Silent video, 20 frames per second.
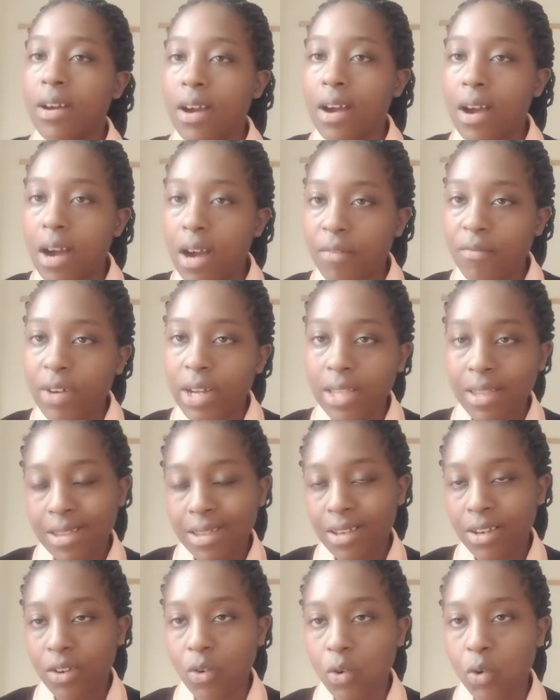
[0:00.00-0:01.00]
A
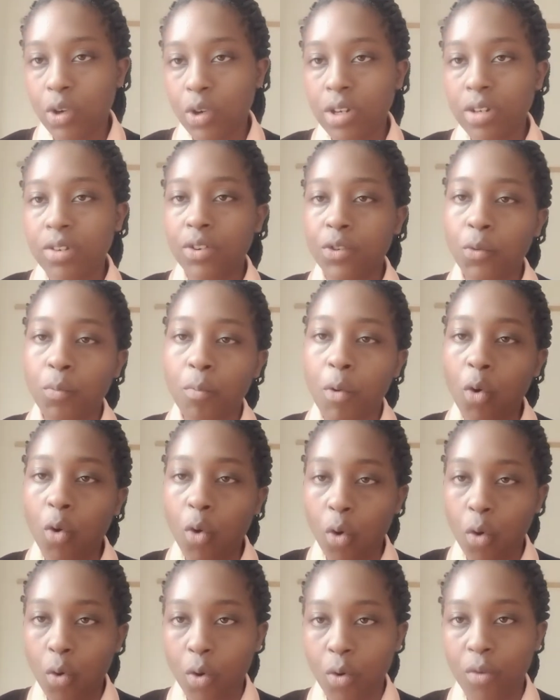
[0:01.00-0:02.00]
vaccine called
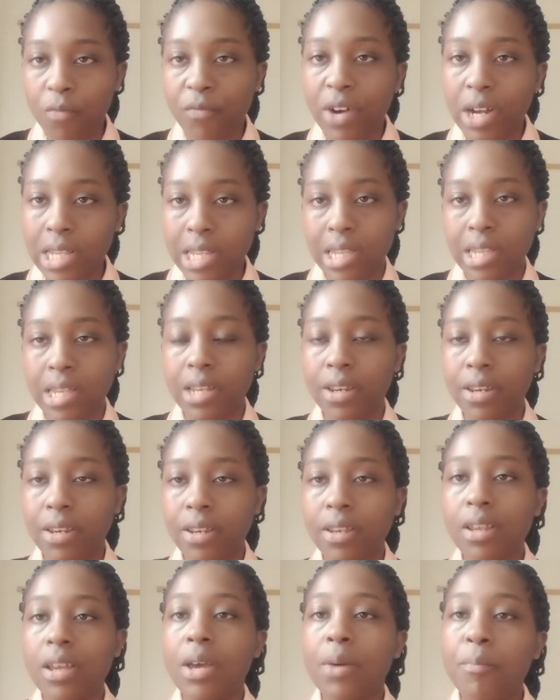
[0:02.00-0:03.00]
pneumococcal vaccine.
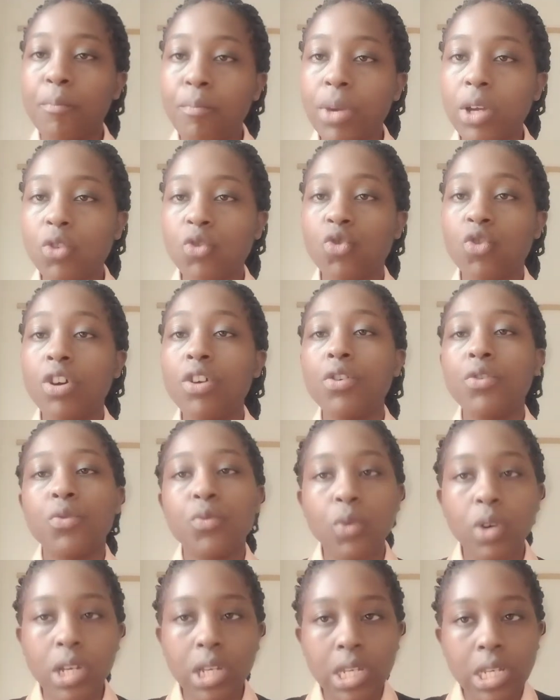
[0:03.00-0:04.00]
Make sure
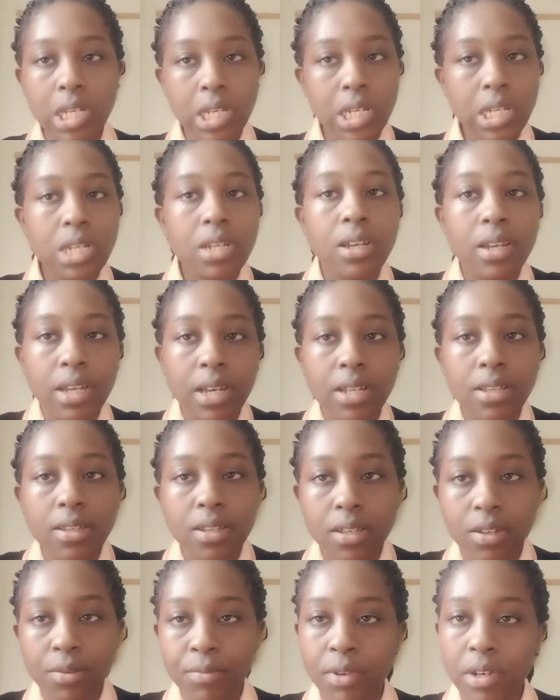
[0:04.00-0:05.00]
your kid gets
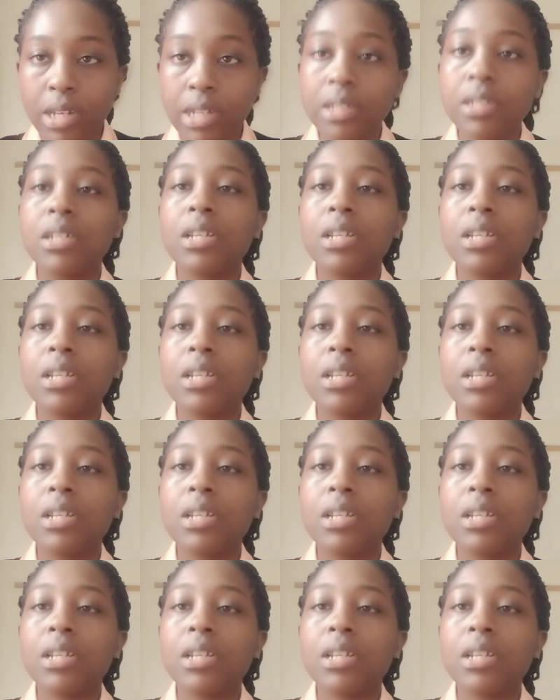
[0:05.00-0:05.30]
immunized.